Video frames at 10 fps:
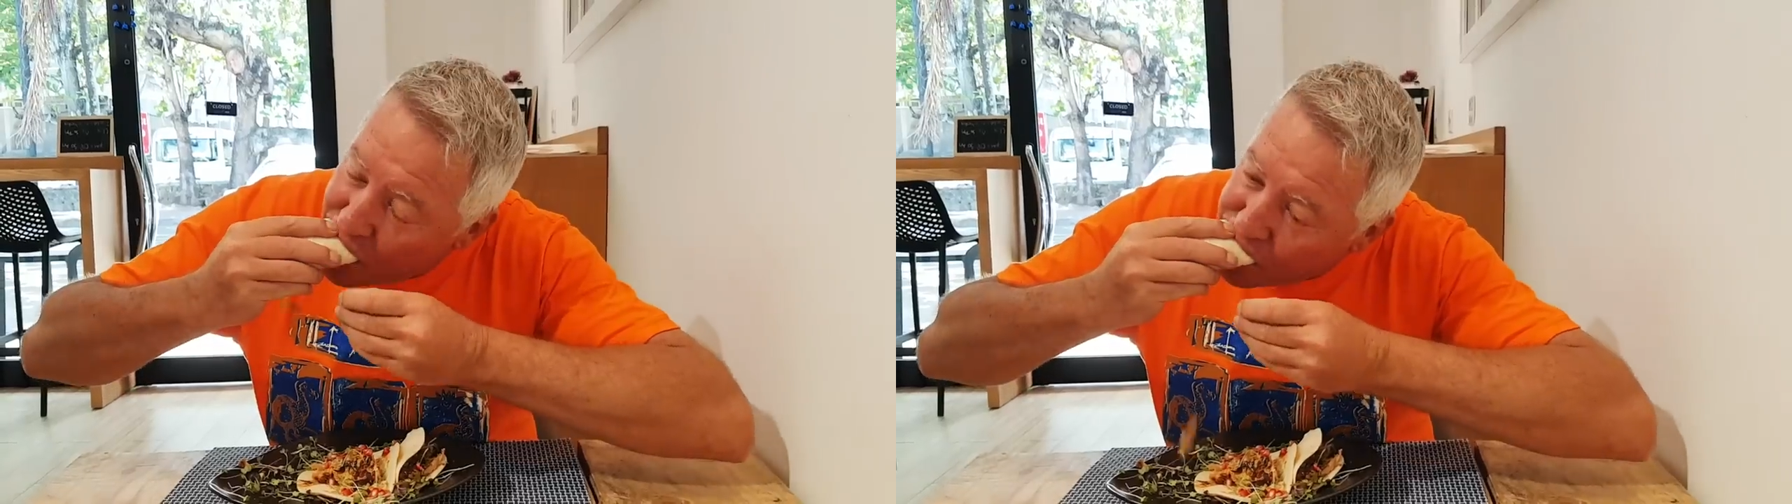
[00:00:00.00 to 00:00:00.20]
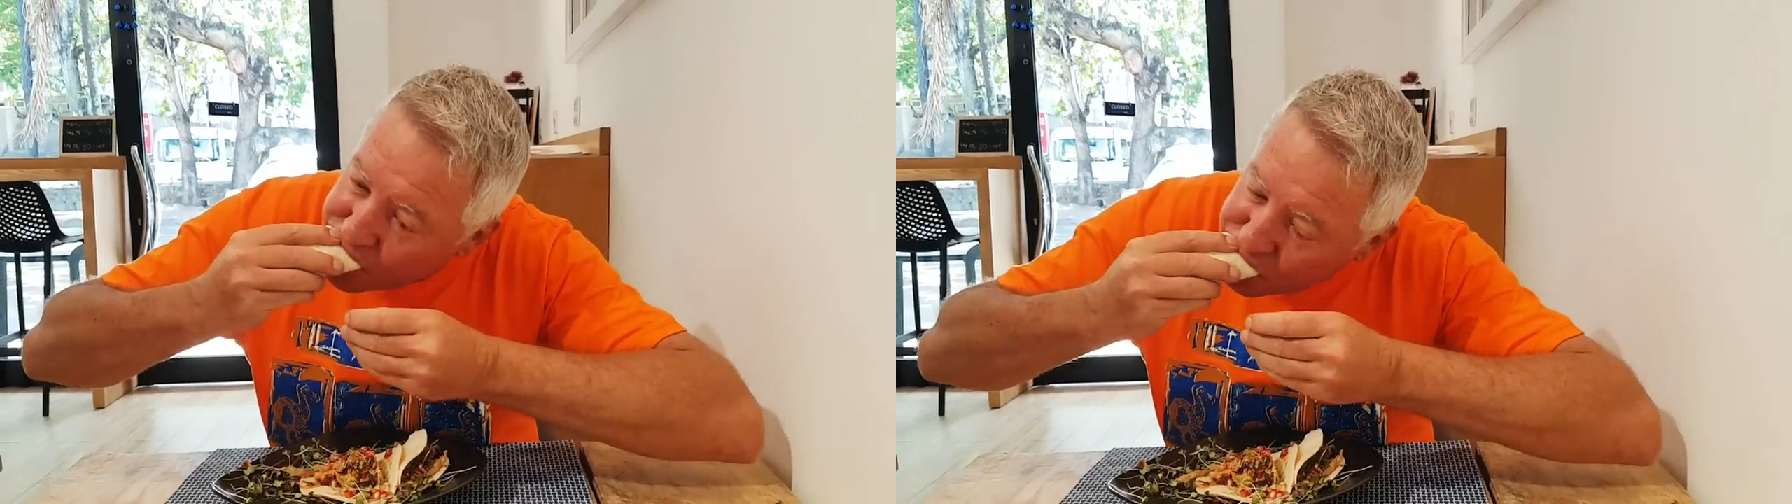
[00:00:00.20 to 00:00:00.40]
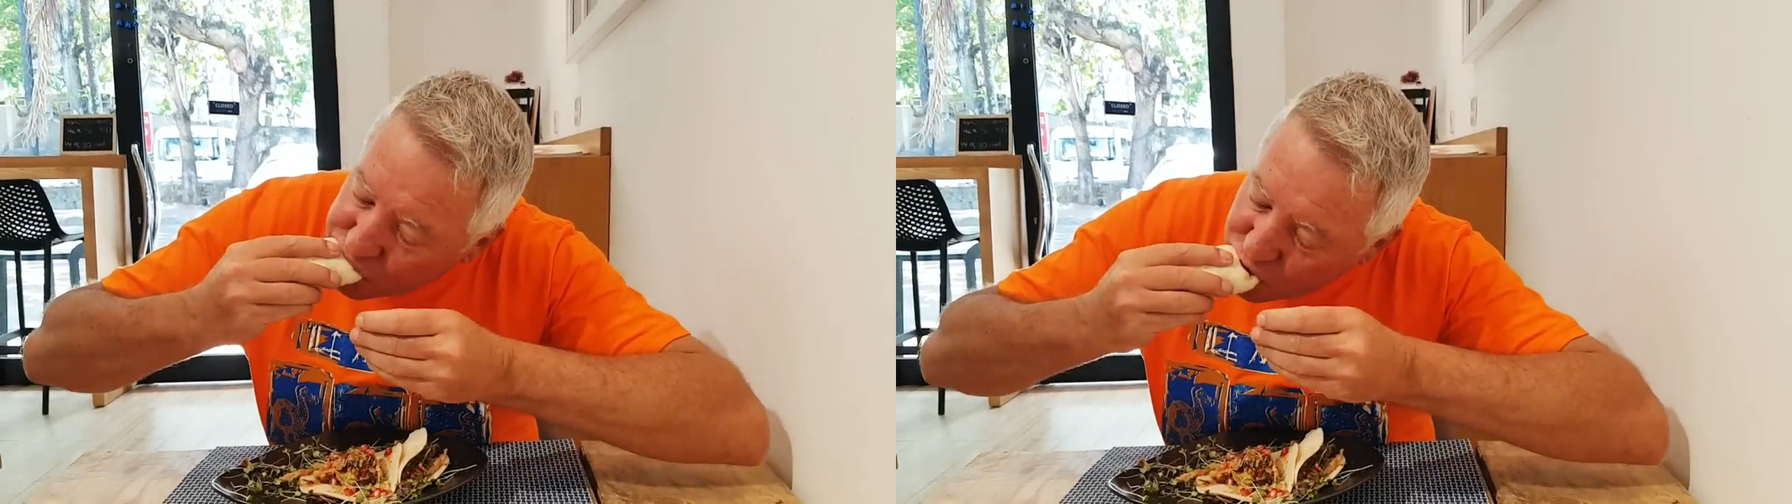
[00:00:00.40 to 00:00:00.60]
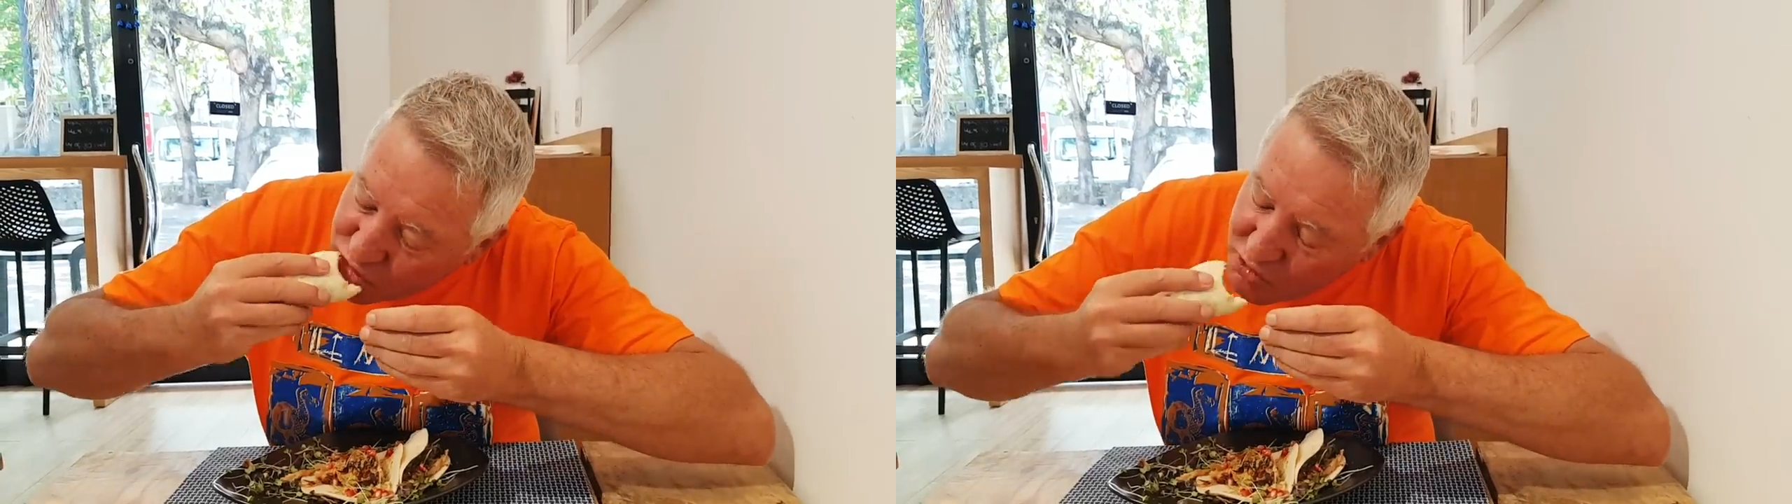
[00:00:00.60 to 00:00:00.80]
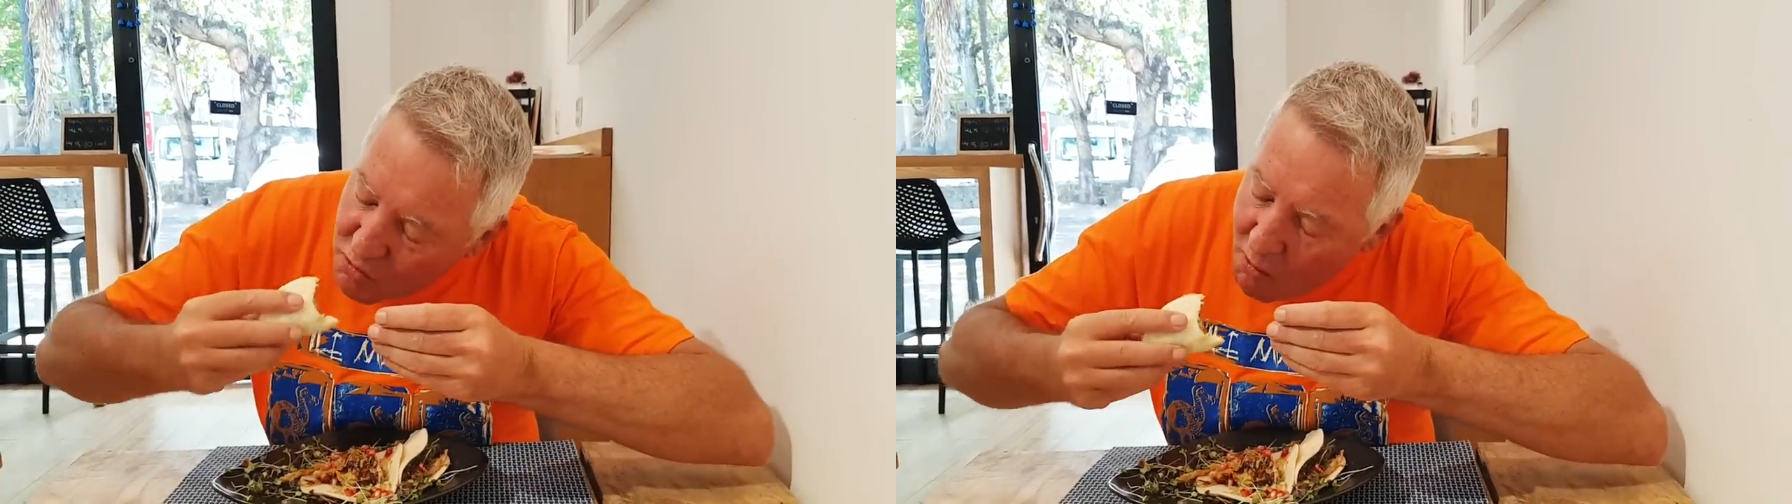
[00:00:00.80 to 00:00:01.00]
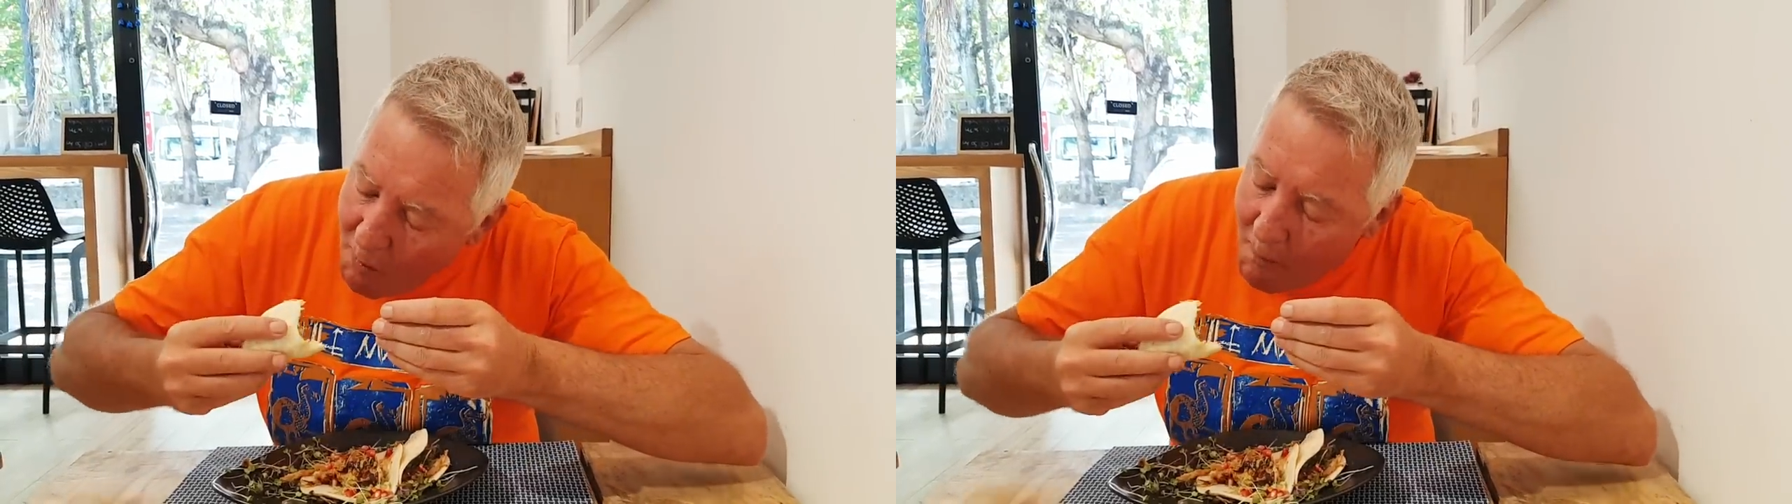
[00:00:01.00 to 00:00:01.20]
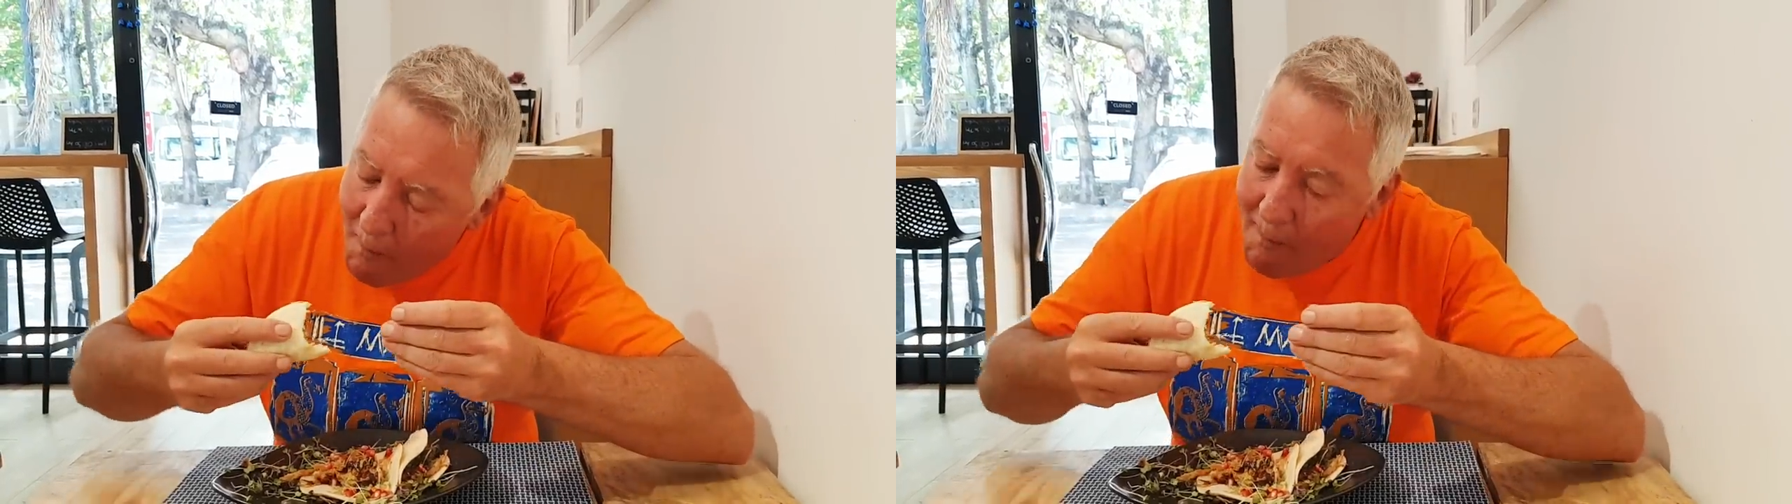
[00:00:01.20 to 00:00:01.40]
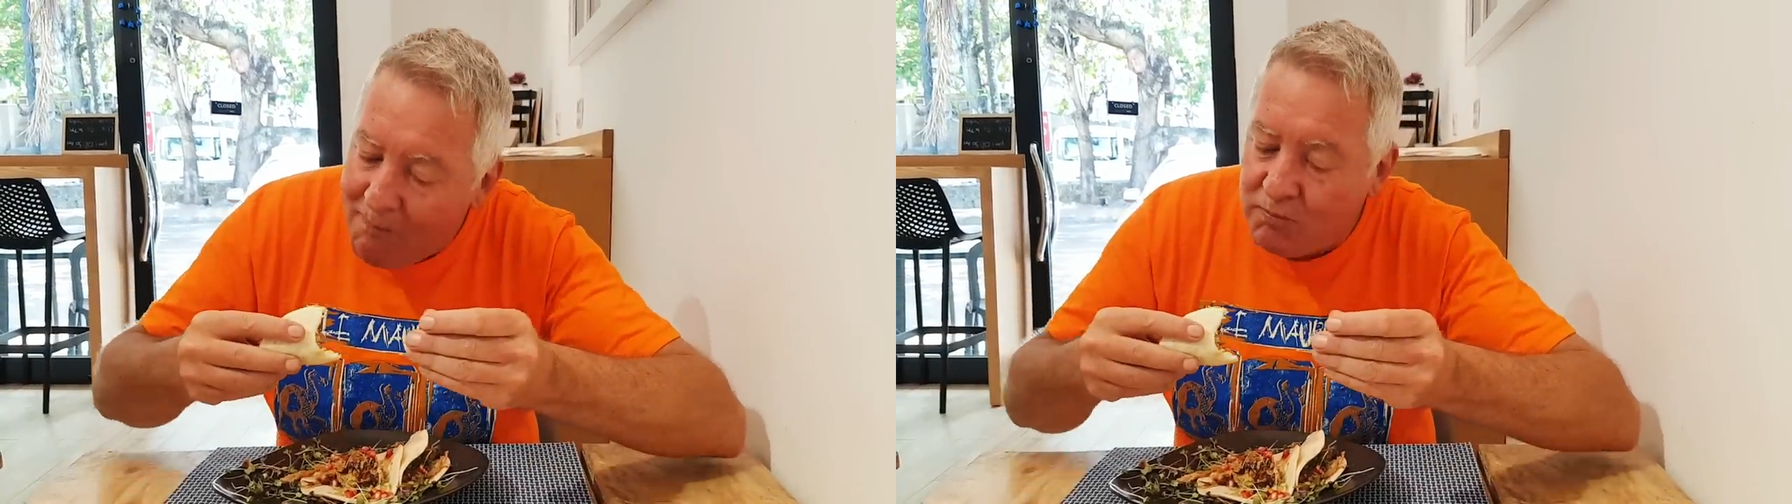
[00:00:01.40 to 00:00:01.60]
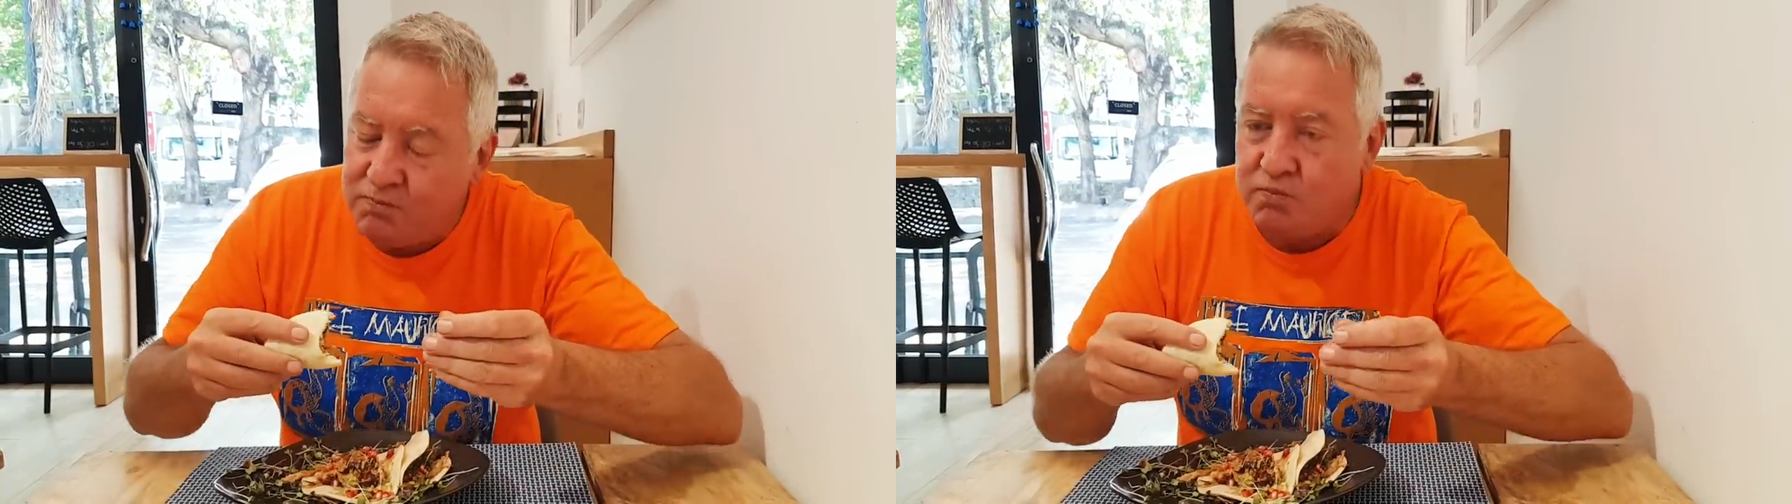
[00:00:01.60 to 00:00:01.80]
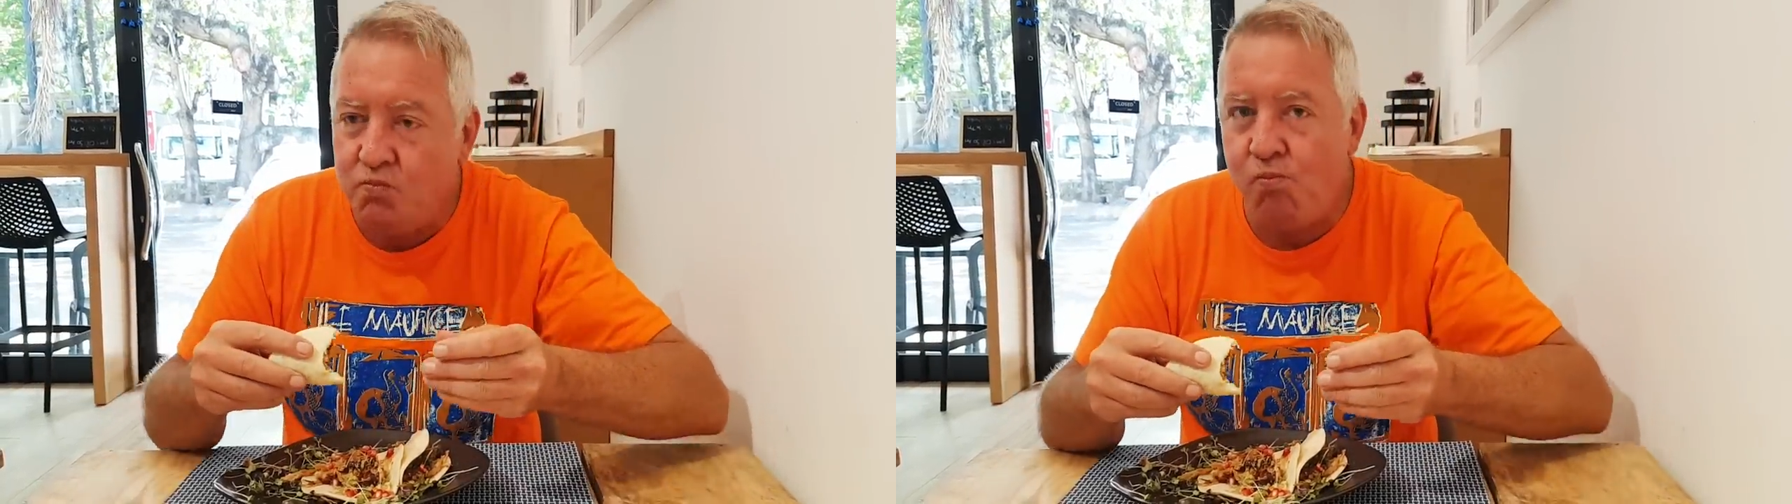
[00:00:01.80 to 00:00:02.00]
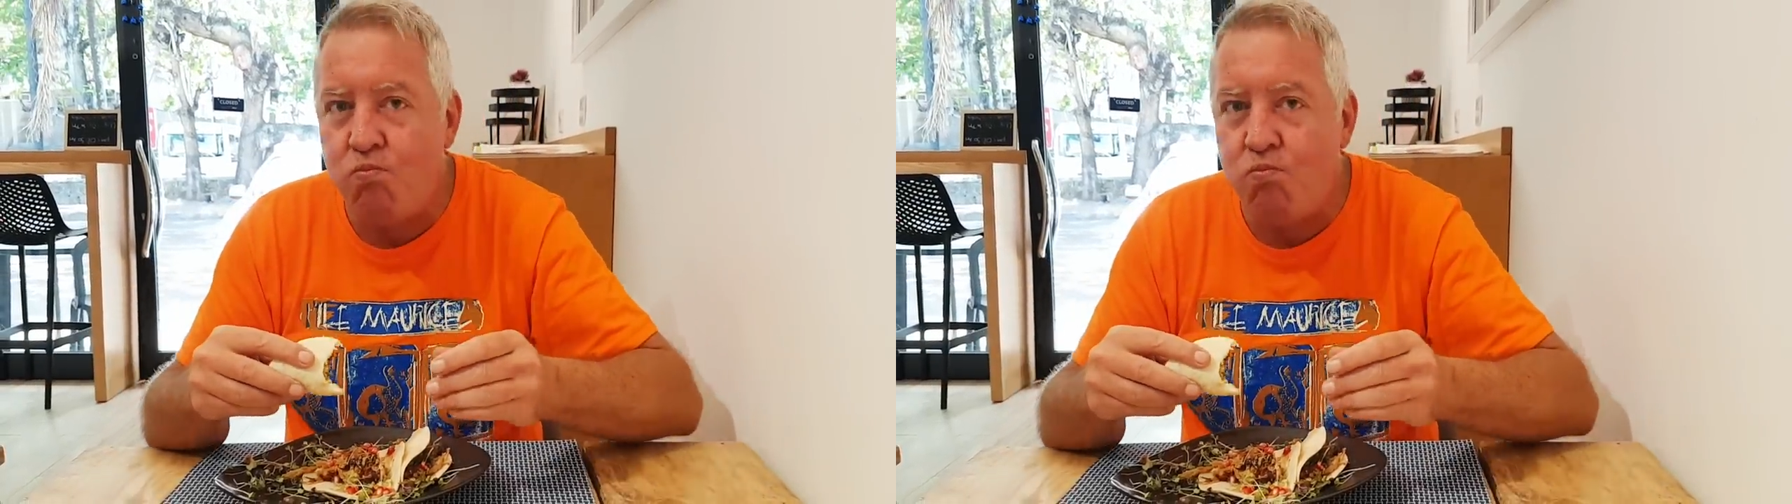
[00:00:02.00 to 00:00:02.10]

But I'm loving the idea that Mauritius